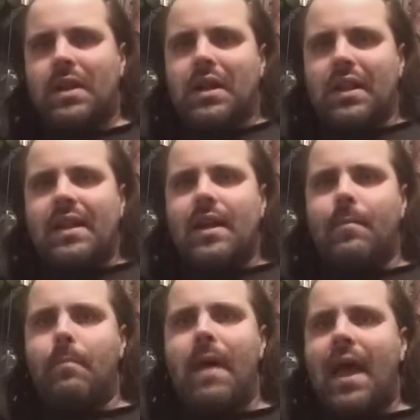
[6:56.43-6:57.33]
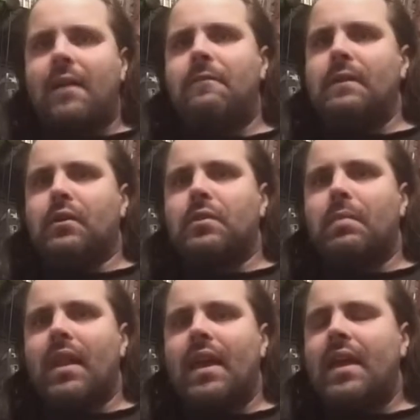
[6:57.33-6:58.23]
cleanup backfield
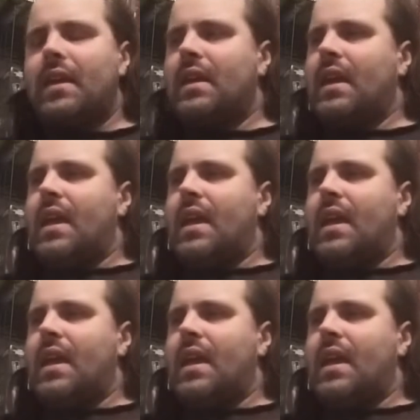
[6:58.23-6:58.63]
play,